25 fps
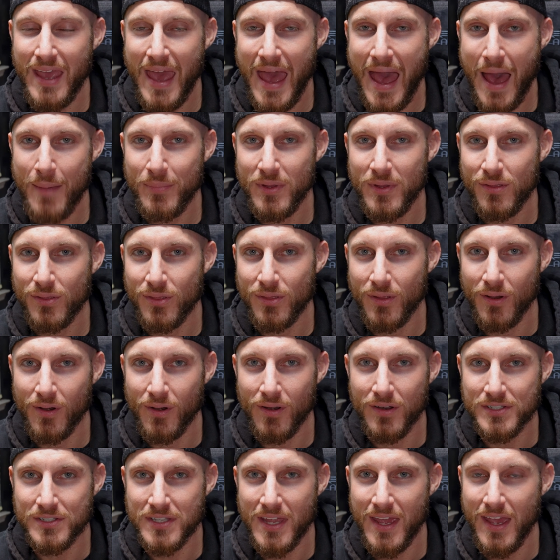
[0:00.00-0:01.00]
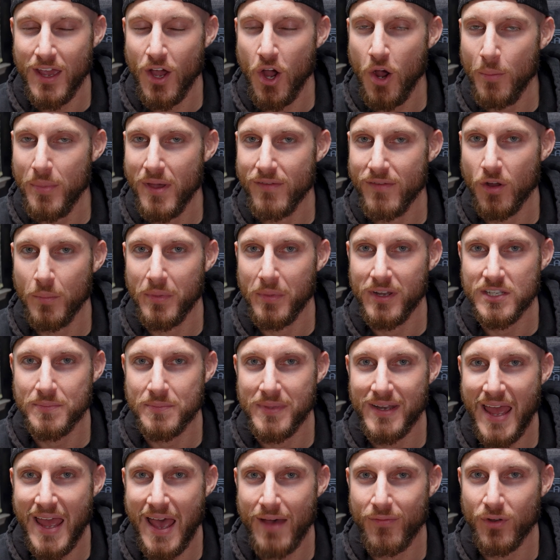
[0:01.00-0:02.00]
Happy Thursday. Hope everybody's
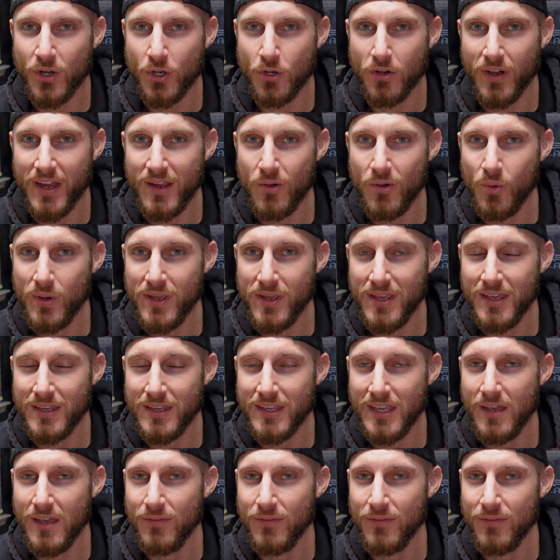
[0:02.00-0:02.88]
been having a great week.